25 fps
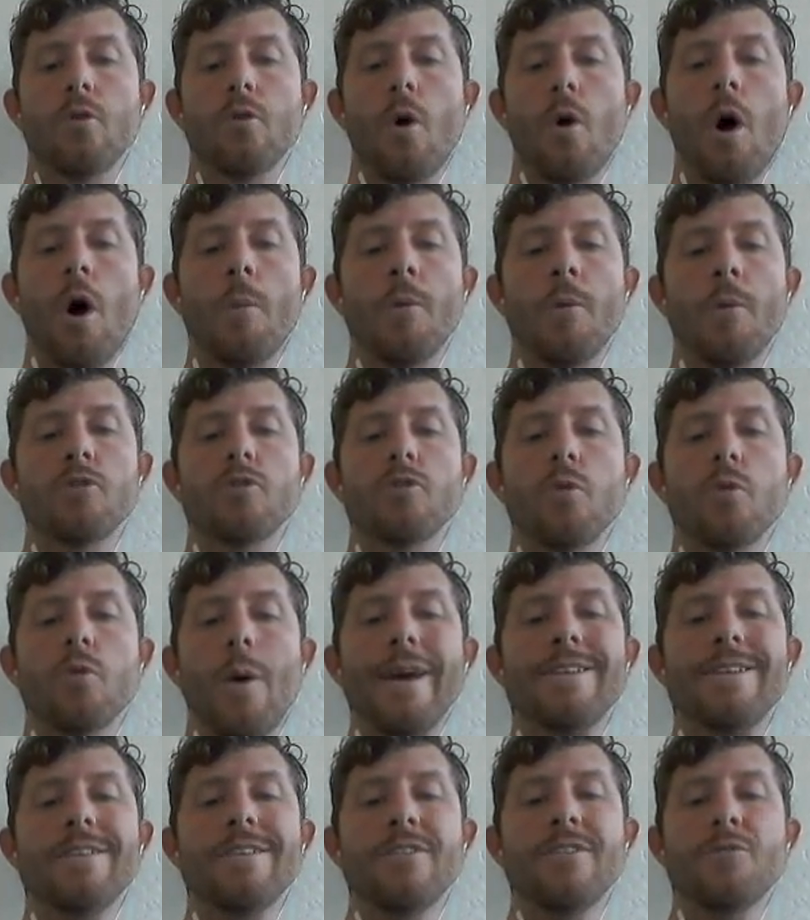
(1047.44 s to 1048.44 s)
almost
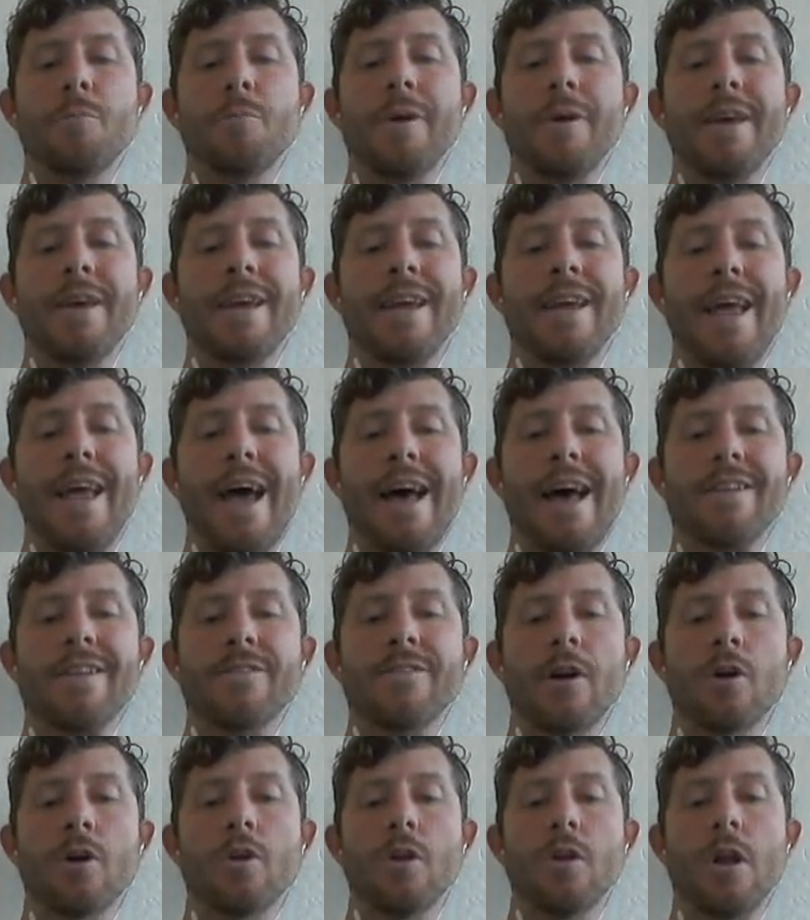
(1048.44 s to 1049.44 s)
twice as big
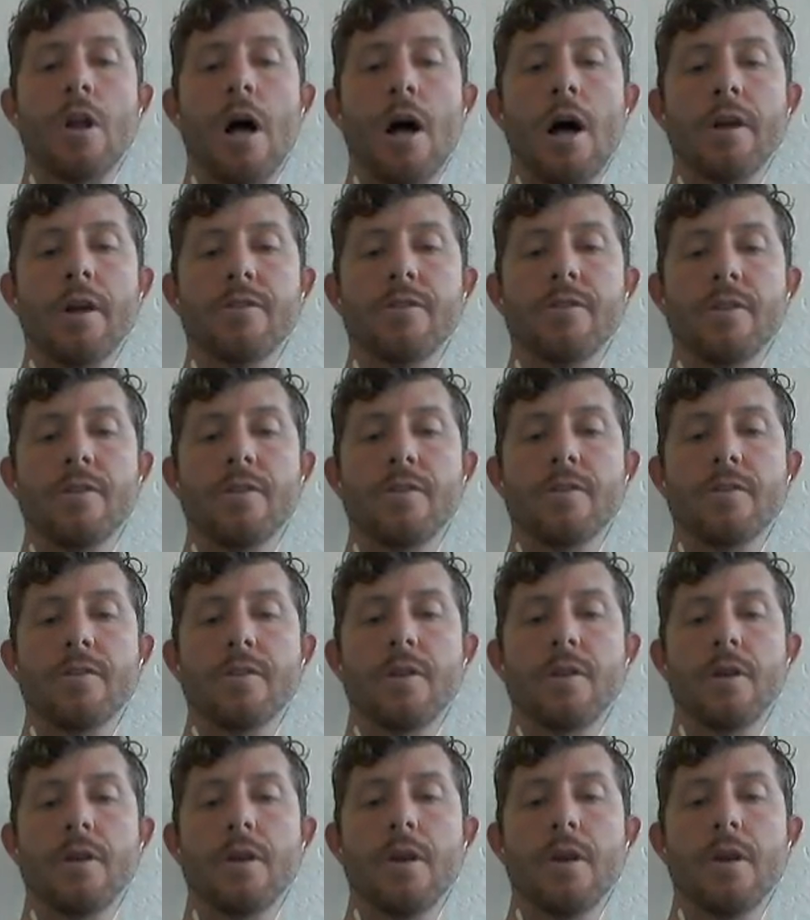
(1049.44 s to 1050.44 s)
as our losses.